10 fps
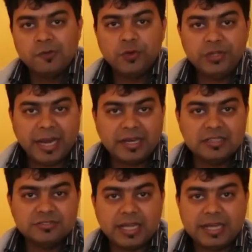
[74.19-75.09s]
Viewing
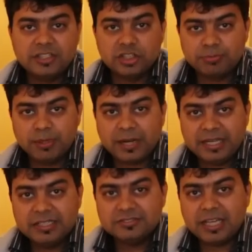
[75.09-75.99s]
angles and the display
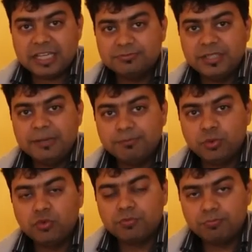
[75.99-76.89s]
brightness has been
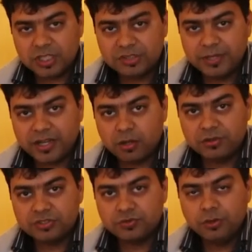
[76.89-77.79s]
improved much better
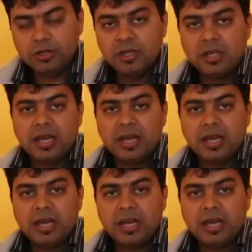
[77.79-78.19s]
on this phone.